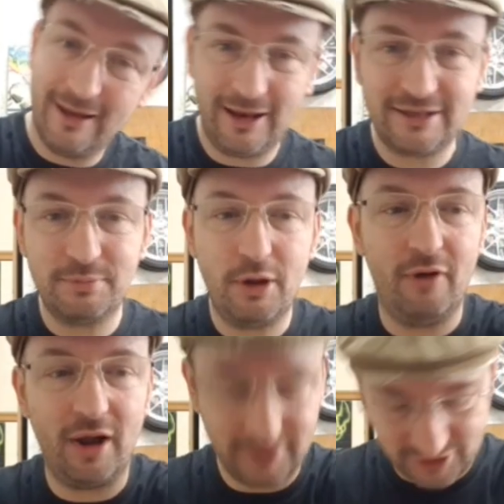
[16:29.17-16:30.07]
Let's move
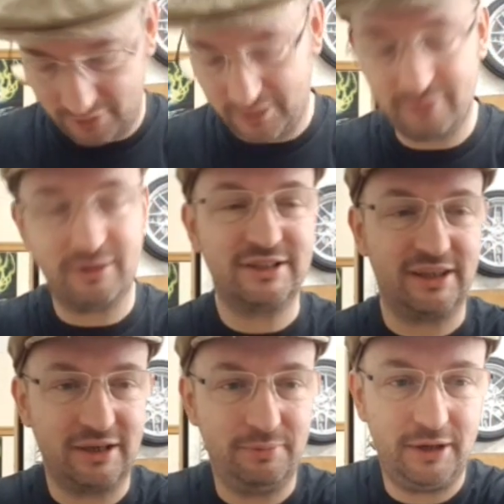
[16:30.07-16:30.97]
on, shall we? Reset
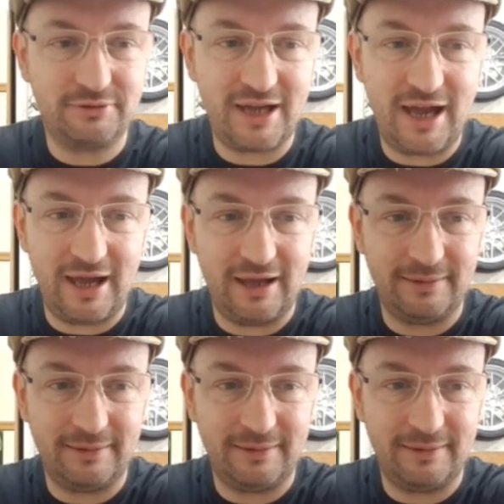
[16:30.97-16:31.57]
the computer.